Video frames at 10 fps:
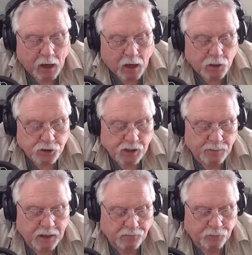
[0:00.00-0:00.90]

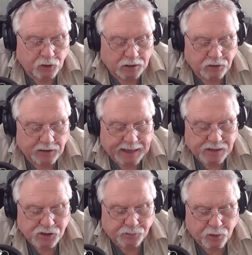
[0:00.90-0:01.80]
Somehow forgot to
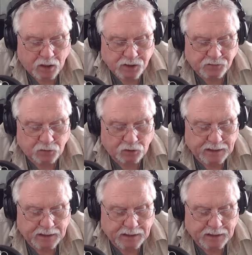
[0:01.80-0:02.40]
cast a proxy vote